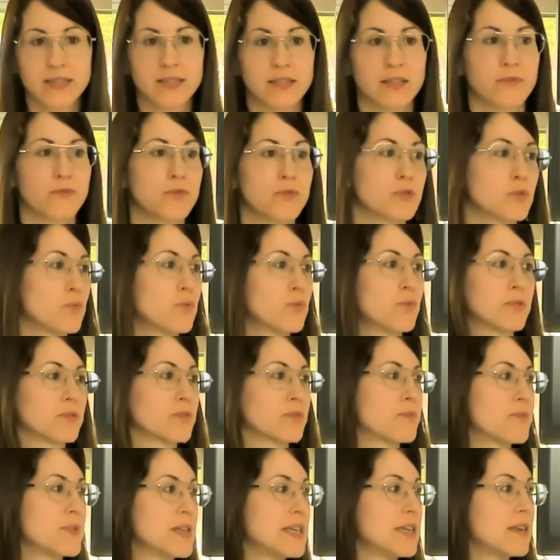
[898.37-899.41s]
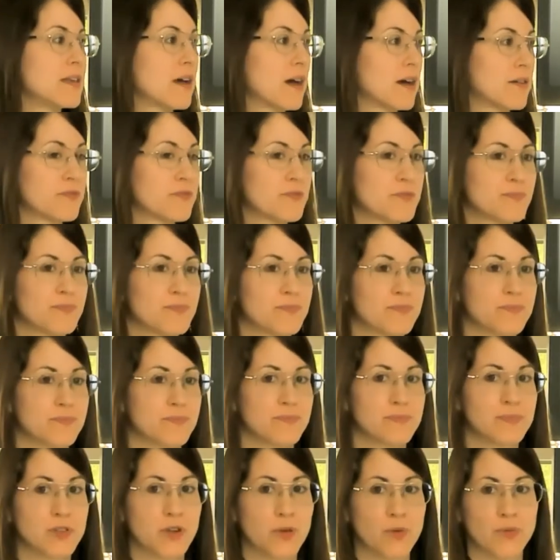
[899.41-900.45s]
the food won't be enough.
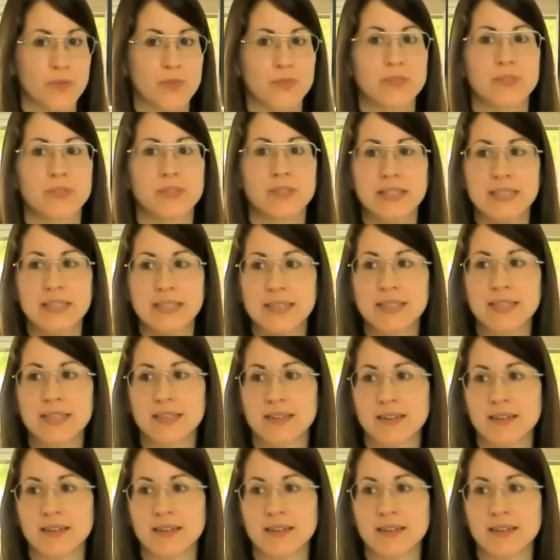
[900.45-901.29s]
So these